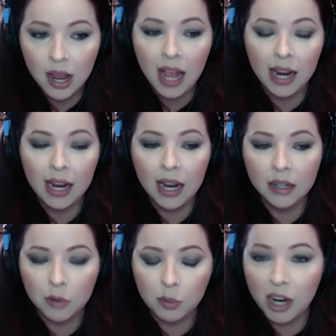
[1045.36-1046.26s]
and
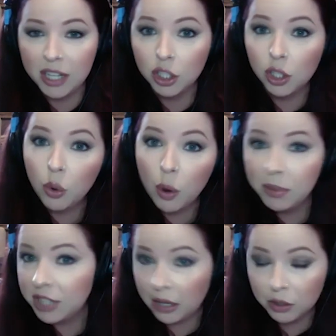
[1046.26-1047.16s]
the price is going to go up
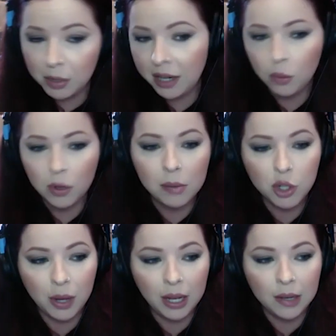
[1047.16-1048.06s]
and down depending on what I'm
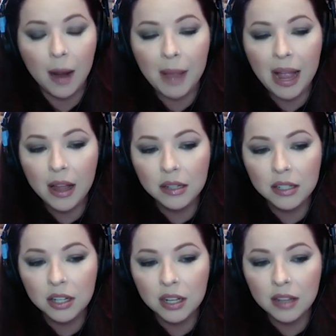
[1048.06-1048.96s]
doing. And,
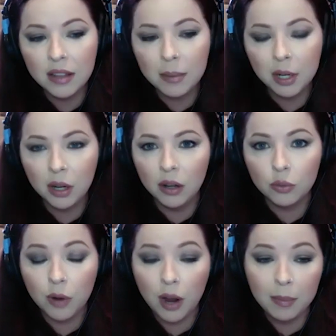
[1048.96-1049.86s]
and then I'm going to,
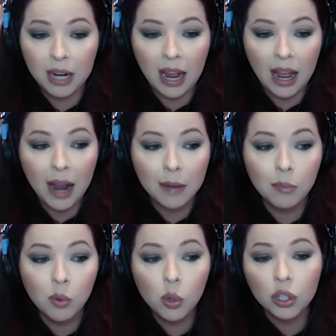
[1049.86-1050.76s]
I'm going to add
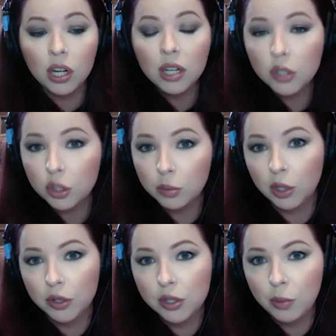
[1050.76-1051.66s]
more
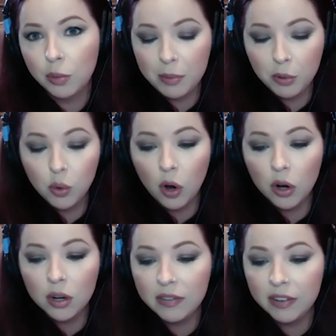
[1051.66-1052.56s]
customers. So people who
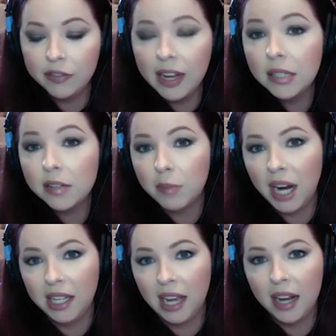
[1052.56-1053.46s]
aren't even fans of
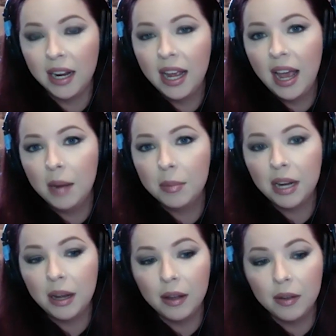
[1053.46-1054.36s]
mine yet, I'm going
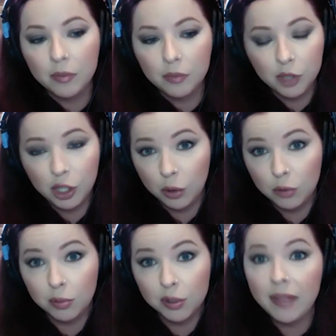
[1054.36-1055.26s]
to, you know,
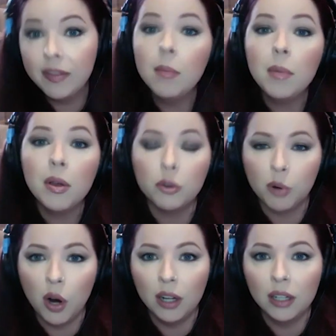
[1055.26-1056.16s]
present them other
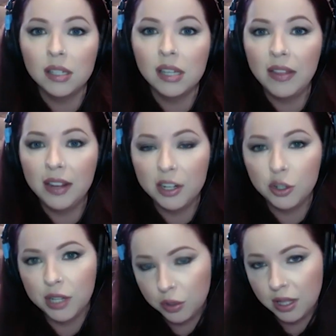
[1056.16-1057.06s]
products and then
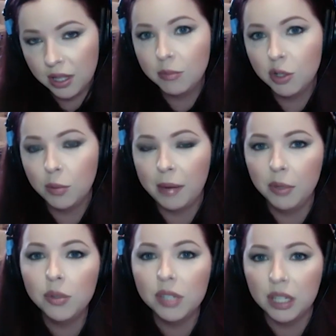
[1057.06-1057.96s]
introduce them to my
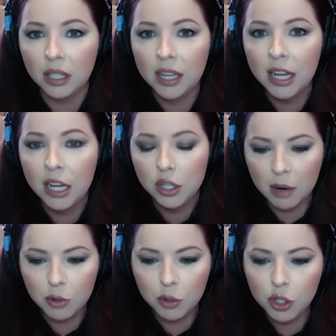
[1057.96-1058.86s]
music. So
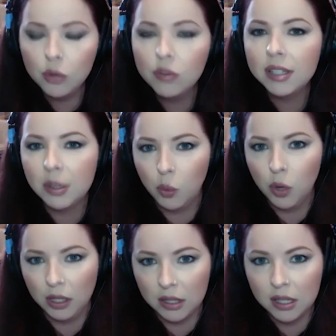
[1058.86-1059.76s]
I'm doing two things at
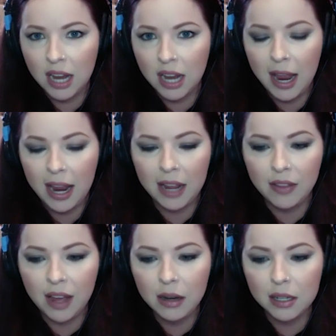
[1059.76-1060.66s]
once. And
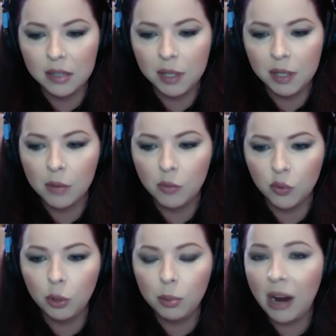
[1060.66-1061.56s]
that has become a
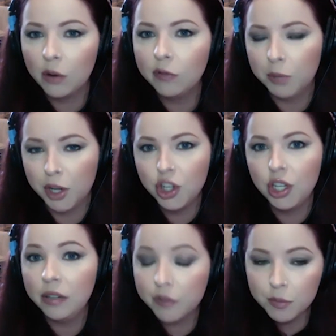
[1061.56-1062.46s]
real powerful
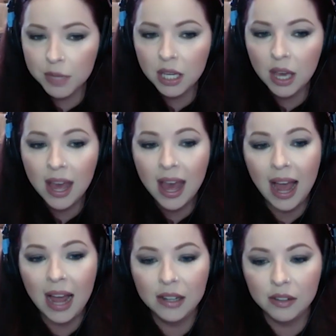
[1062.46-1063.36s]
machine for me.
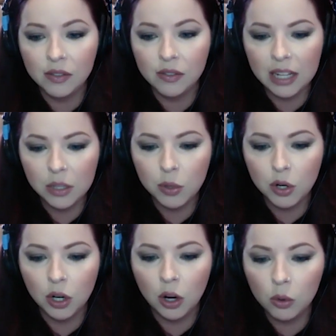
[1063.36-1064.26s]
And that's what
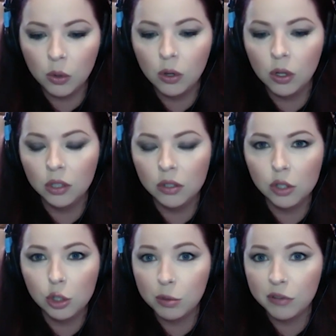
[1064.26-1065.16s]
our whole
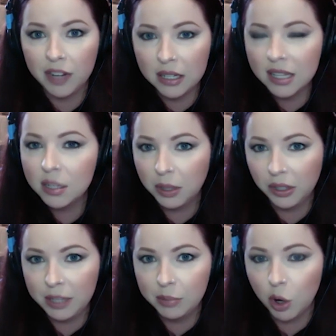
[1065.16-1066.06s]
Superfan System
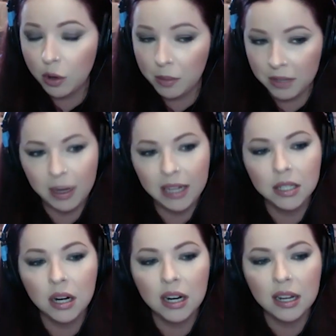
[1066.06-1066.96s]
Elite program is based
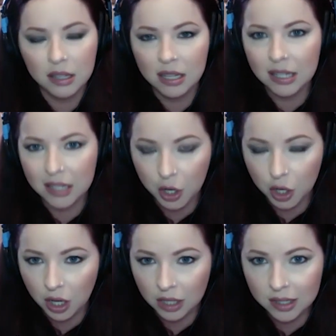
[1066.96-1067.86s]
on, is this entire
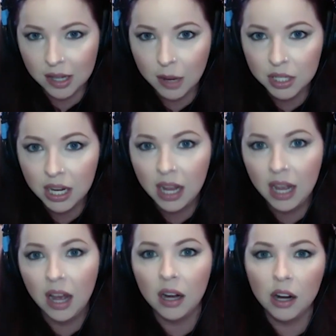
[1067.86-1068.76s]
concept
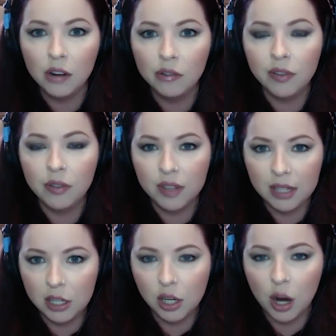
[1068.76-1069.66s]
of this
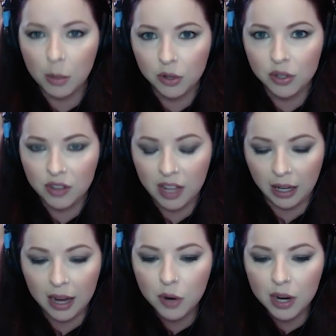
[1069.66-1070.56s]
e-commerce thing.
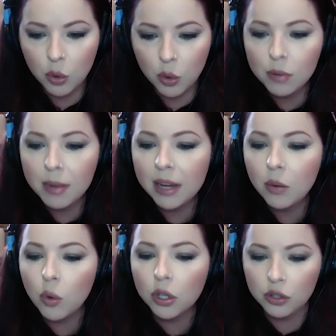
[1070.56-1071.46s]
And in order to make it
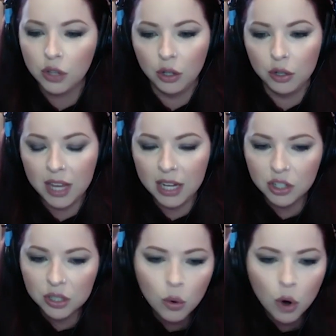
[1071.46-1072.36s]
work, though, you can't
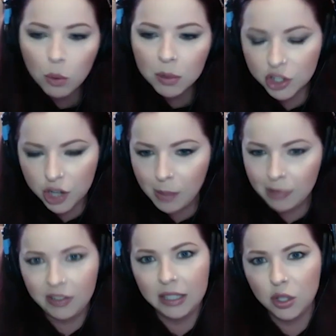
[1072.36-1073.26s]
just go open a
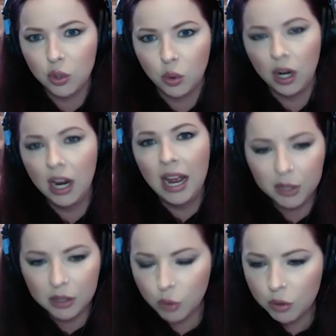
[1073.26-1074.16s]
Shopify store,
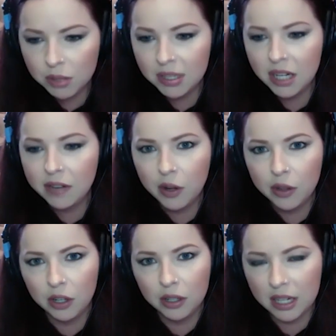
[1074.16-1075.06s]
throw some stuff on
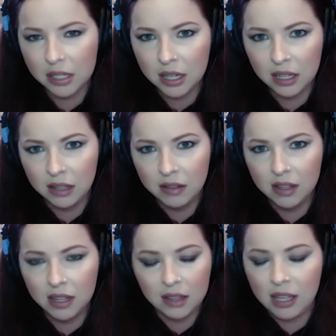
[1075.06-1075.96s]
there, and, that's, and
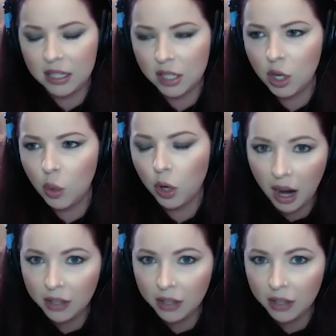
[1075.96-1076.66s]
they think it's going to work.